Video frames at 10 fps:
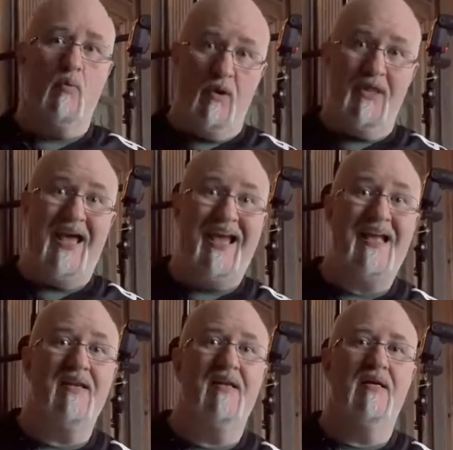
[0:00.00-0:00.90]

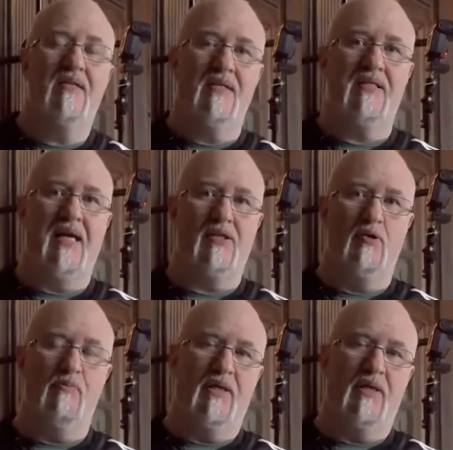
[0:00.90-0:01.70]
within the setup,